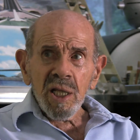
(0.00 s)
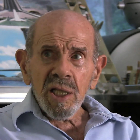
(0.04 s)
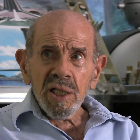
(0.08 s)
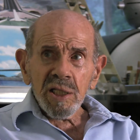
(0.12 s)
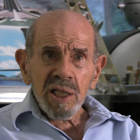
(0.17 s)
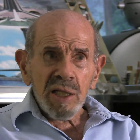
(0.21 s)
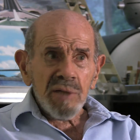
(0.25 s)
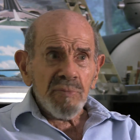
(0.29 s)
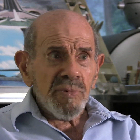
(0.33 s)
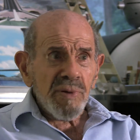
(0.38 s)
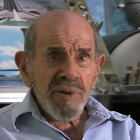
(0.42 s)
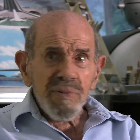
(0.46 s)

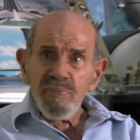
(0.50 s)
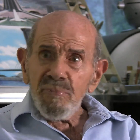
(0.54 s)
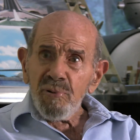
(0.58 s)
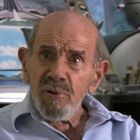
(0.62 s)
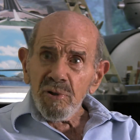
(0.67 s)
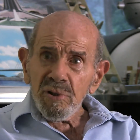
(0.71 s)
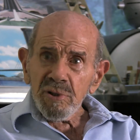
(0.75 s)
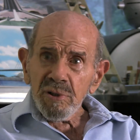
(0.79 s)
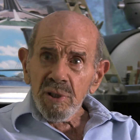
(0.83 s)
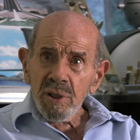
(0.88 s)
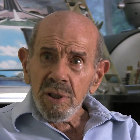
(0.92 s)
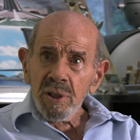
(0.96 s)
can be
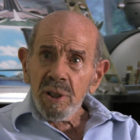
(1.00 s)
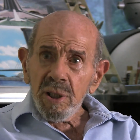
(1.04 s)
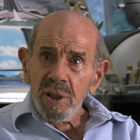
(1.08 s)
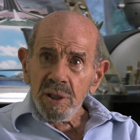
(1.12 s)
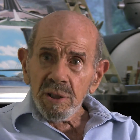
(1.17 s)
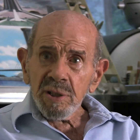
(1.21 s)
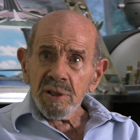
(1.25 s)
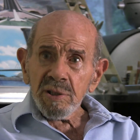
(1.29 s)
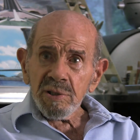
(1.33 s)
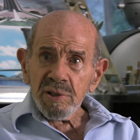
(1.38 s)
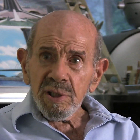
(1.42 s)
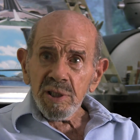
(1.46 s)
put in
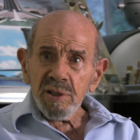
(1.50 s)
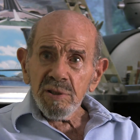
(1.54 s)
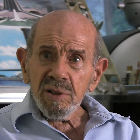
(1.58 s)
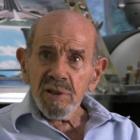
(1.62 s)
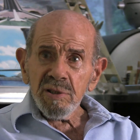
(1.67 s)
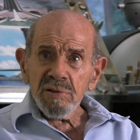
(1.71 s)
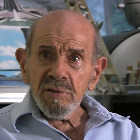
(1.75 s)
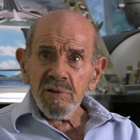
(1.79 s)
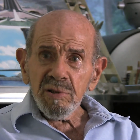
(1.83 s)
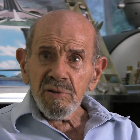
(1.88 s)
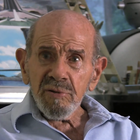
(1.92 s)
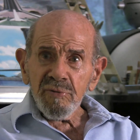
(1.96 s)
the
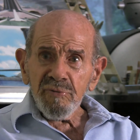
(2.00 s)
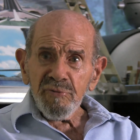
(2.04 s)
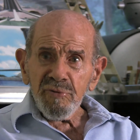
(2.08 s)
cities of the